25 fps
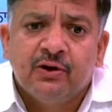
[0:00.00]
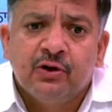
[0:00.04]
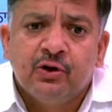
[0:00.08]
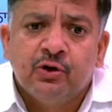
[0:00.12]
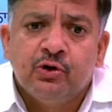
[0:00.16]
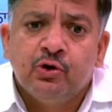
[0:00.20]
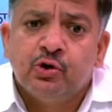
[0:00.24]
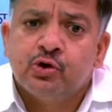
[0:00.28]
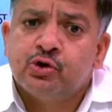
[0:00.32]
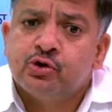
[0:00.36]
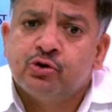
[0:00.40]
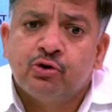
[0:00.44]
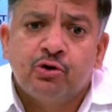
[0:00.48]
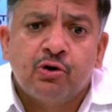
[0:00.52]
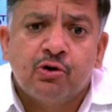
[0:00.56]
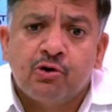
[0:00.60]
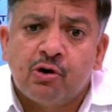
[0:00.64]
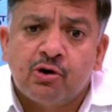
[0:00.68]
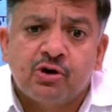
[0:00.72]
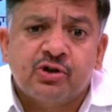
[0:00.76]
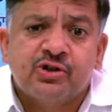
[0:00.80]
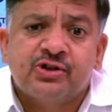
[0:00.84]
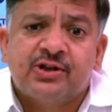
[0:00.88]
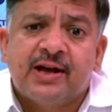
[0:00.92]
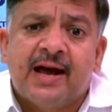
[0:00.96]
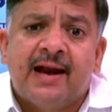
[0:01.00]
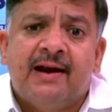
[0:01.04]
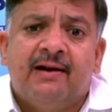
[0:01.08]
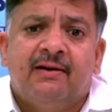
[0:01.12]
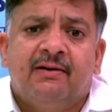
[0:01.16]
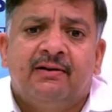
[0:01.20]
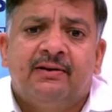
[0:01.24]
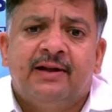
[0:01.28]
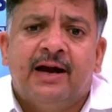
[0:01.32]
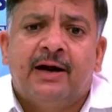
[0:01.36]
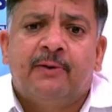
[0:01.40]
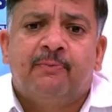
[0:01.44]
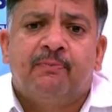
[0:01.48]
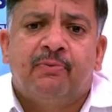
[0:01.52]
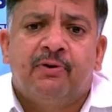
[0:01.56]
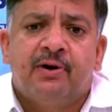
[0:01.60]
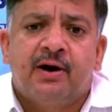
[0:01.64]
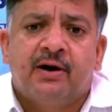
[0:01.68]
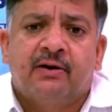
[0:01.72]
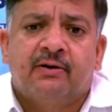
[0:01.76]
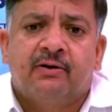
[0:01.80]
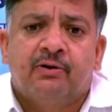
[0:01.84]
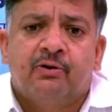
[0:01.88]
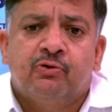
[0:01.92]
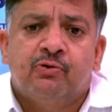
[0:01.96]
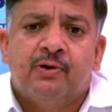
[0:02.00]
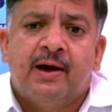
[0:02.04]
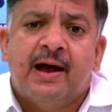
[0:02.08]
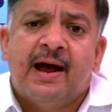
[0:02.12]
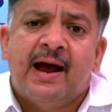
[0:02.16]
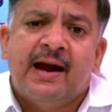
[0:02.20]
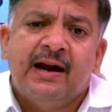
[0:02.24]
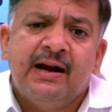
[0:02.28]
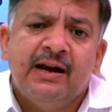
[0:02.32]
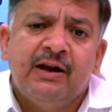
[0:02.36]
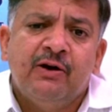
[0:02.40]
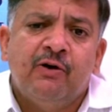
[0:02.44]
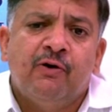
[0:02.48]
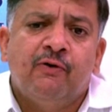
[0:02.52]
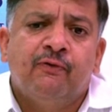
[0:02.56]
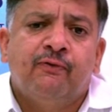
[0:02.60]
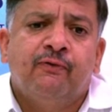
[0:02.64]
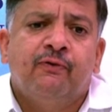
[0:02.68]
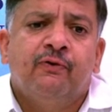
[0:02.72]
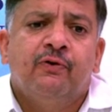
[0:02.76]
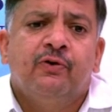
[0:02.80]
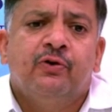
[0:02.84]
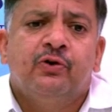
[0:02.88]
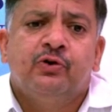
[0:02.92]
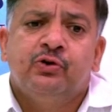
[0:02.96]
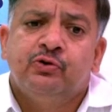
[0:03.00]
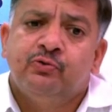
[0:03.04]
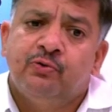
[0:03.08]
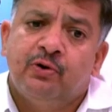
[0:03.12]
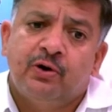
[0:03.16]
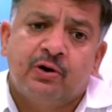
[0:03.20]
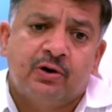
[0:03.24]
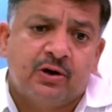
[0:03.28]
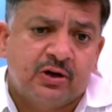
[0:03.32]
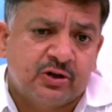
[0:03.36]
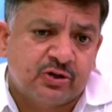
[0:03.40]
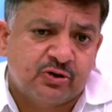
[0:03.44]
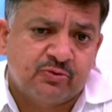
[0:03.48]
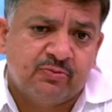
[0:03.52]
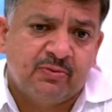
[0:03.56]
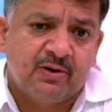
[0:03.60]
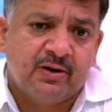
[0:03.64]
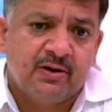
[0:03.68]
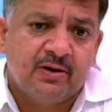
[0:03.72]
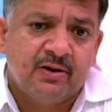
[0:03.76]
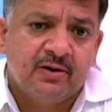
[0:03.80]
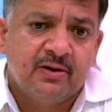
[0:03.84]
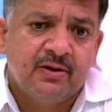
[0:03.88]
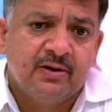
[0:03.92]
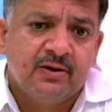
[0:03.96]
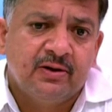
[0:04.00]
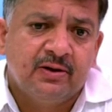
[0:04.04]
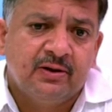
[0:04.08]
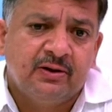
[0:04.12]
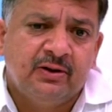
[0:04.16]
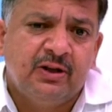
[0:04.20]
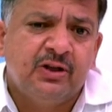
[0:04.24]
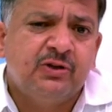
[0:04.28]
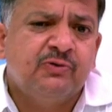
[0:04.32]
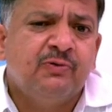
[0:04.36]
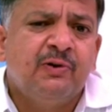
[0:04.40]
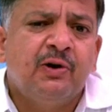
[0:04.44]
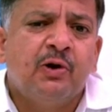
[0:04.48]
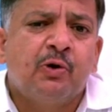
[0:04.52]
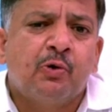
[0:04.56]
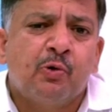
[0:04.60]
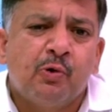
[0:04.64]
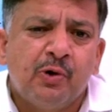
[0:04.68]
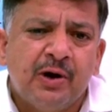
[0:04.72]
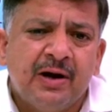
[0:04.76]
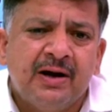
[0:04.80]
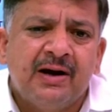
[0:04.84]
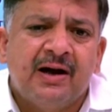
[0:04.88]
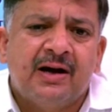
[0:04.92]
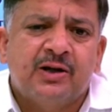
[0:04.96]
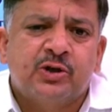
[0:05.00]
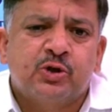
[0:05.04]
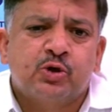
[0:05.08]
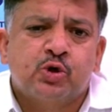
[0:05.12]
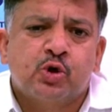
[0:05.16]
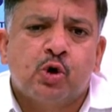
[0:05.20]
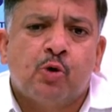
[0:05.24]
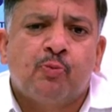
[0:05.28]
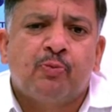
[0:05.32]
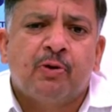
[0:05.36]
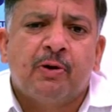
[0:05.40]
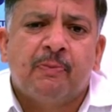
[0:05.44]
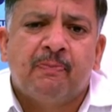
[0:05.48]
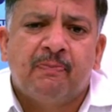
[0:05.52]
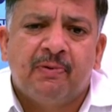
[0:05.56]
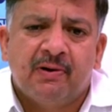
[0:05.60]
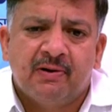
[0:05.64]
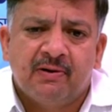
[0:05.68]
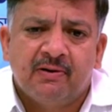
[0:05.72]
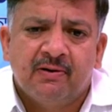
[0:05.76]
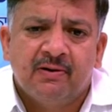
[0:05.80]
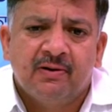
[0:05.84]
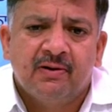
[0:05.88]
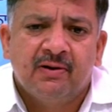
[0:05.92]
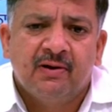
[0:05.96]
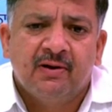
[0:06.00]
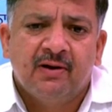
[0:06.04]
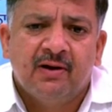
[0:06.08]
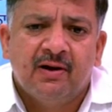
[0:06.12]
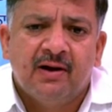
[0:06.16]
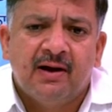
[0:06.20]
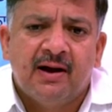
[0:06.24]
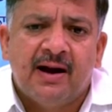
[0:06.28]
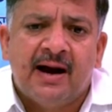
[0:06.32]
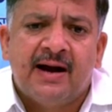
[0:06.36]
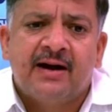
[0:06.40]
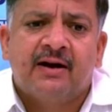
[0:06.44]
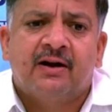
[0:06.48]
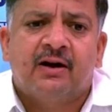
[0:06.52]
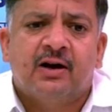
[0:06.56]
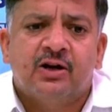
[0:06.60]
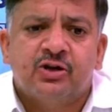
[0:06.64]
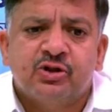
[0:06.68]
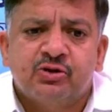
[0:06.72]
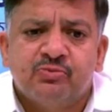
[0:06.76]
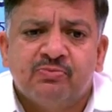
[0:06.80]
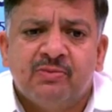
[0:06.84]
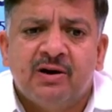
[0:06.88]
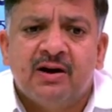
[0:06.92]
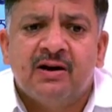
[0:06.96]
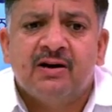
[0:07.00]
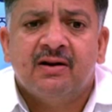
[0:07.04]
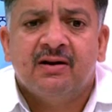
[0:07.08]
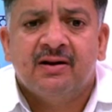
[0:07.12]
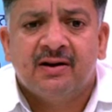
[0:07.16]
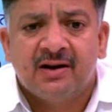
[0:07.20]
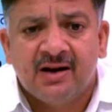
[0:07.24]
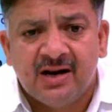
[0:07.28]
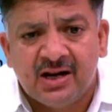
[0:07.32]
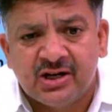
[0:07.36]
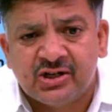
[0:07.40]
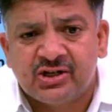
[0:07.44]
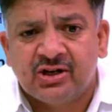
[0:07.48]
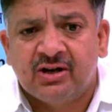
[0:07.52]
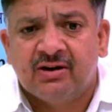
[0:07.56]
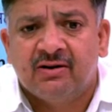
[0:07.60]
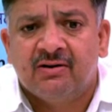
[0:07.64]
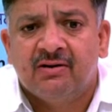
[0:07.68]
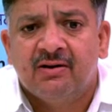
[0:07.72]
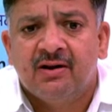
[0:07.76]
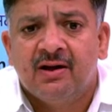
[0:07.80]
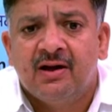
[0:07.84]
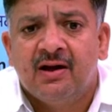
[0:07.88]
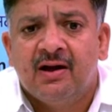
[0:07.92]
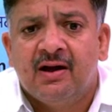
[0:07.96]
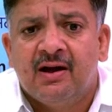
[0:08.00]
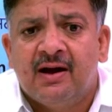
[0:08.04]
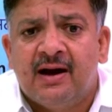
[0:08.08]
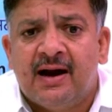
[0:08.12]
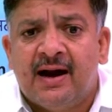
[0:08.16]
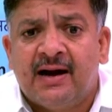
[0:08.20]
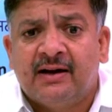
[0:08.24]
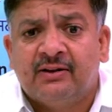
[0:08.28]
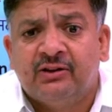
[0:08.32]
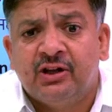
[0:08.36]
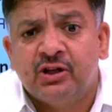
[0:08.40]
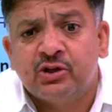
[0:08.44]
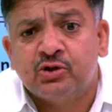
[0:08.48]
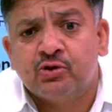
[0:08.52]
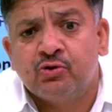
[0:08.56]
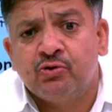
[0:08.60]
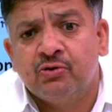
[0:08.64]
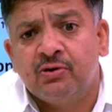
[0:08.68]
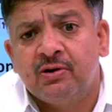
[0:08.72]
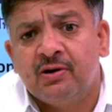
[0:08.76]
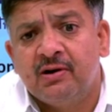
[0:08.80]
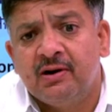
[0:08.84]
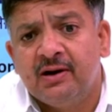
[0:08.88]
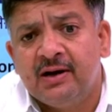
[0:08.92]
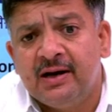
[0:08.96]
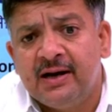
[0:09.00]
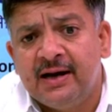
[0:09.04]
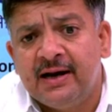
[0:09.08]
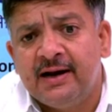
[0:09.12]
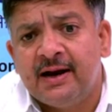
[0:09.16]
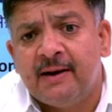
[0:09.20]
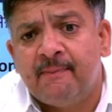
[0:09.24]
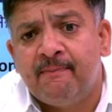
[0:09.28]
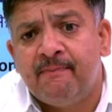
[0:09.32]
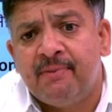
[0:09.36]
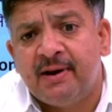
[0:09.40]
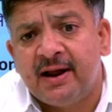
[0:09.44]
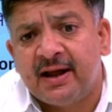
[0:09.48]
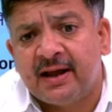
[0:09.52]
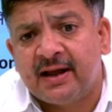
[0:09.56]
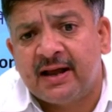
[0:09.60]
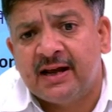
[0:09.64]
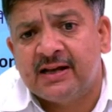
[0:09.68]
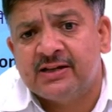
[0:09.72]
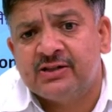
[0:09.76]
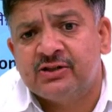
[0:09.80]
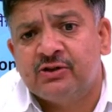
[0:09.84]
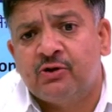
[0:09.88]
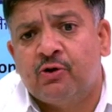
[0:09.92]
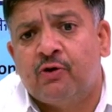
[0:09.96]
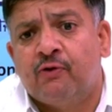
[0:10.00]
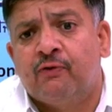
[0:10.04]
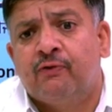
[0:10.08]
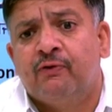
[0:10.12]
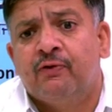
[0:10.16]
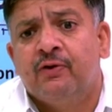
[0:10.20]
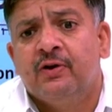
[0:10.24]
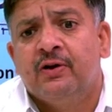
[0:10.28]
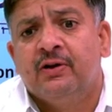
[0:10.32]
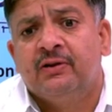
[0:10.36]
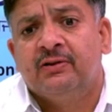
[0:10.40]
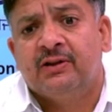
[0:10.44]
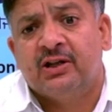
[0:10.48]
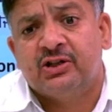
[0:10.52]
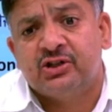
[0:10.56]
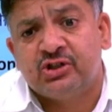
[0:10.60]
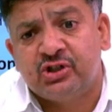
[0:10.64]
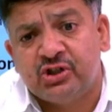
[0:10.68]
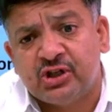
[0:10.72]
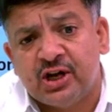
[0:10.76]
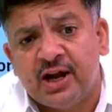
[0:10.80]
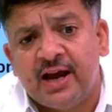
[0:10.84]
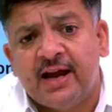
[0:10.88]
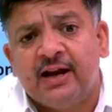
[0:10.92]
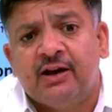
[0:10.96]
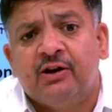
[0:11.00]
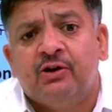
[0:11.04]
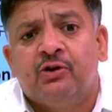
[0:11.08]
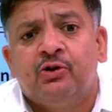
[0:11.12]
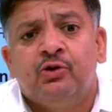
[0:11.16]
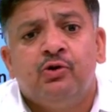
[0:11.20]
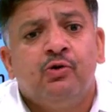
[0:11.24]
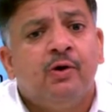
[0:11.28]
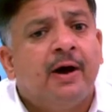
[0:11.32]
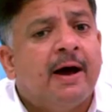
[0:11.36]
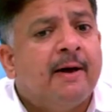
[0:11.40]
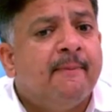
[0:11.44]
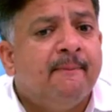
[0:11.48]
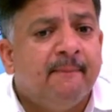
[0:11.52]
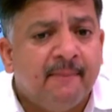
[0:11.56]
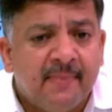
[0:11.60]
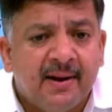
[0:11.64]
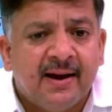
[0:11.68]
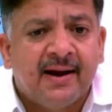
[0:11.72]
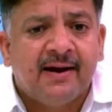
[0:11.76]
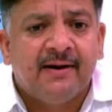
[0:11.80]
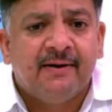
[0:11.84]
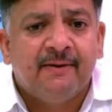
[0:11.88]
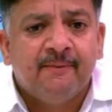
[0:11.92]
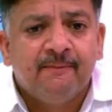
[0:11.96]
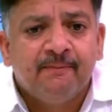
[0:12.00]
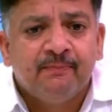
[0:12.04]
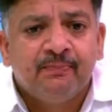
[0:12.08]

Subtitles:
you should not sell that product to any of your customer. This will ruin a shopkeeper and customer relation, and this could lead a breakage of the chain you have made.